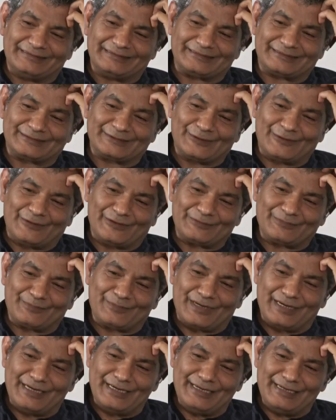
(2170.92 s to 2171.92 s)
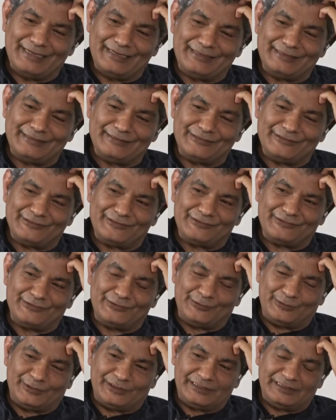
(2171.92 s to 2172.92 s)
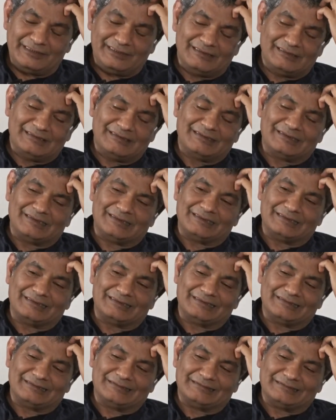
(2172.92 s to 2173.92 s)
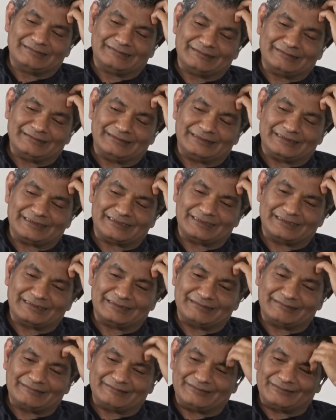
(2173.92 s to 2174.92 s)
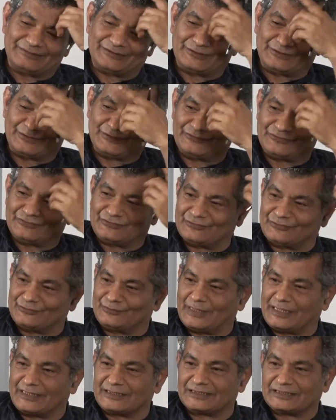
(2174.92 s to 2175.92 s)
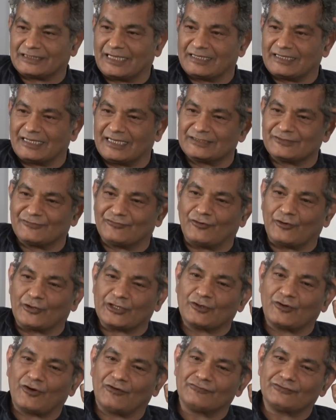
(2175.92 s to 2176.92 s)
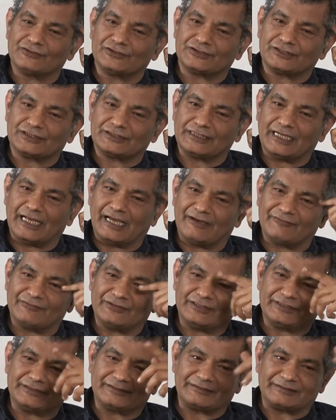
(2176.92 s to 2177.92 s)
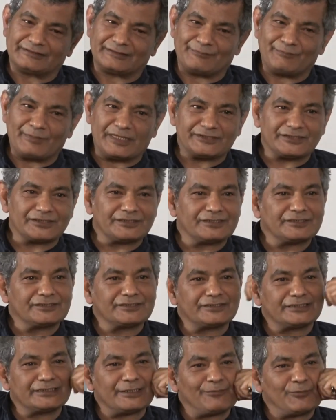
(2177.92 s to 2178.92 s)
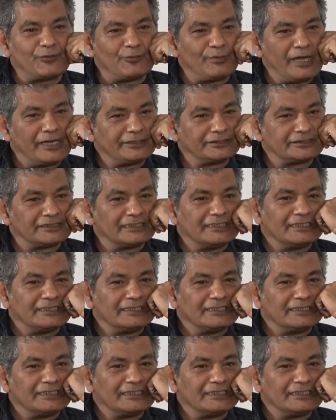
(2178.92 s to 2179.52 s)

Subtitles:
not my duty. It's sort of, Pakistan has a foreign office and they have their ambassadors and diplomats.